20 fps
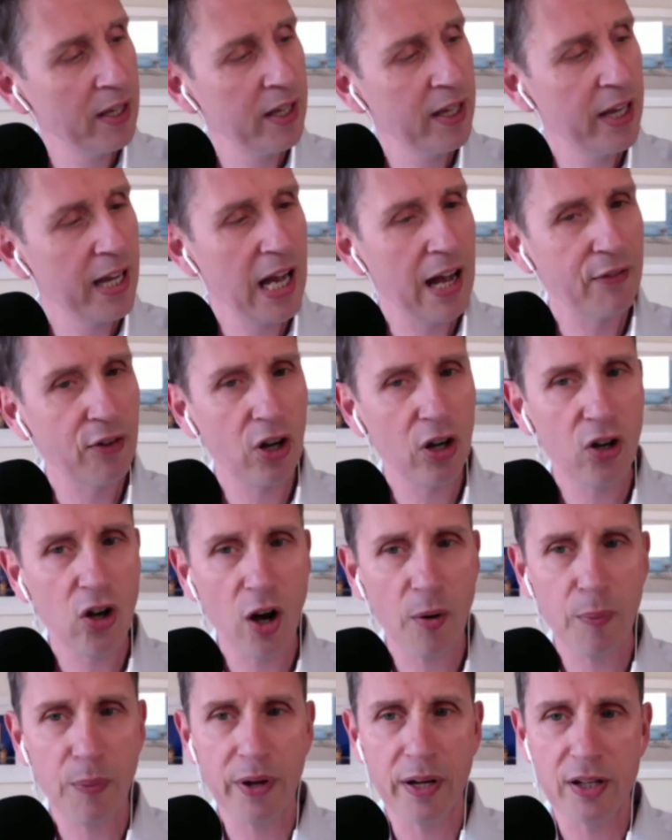Yeah, I've got a
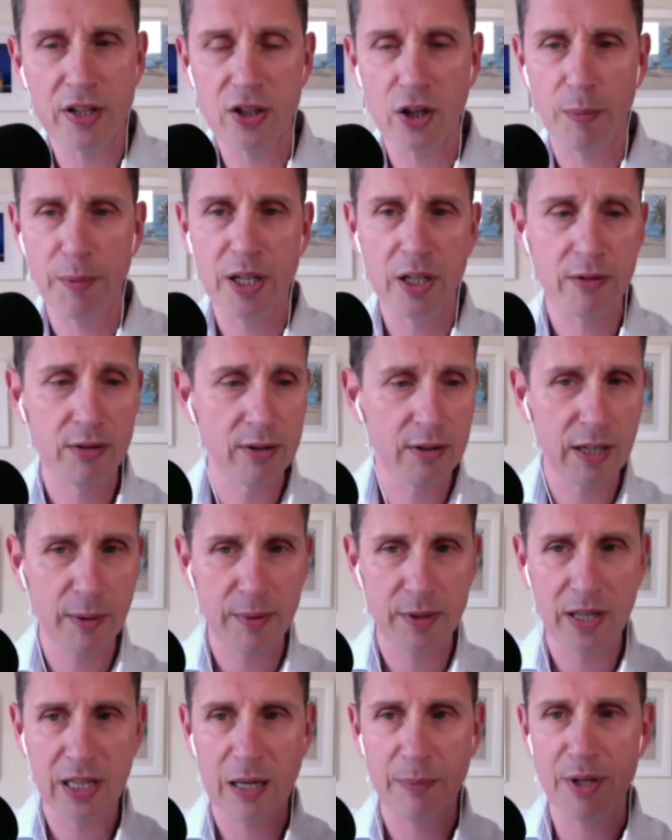copy. So let me show,
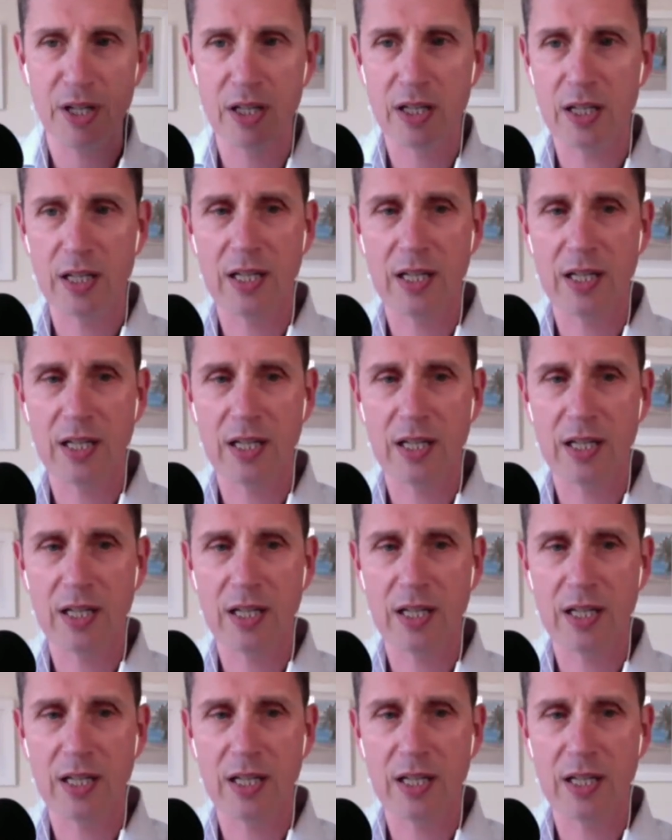show let me, me, that,